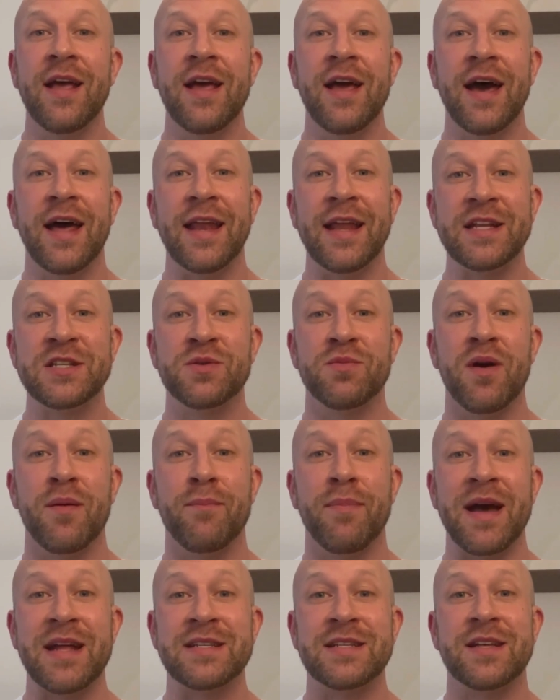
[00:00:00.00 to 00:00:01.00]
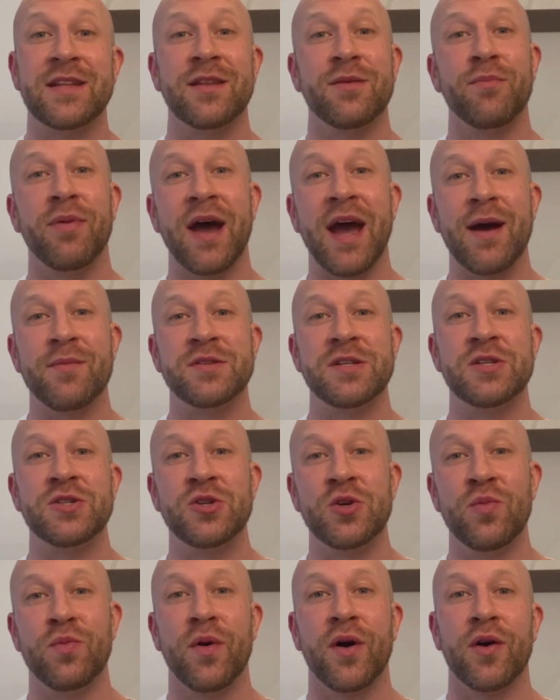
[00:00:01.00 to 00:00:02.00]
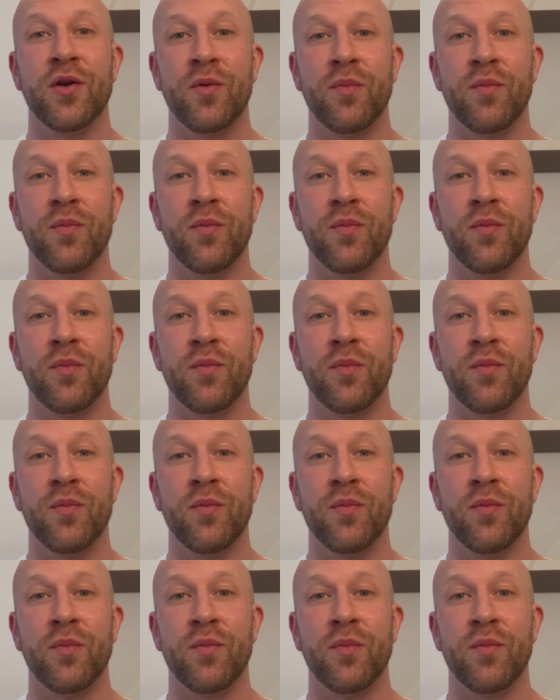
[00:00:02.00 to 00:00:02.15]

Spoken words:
a little bit better than perhaps in supine or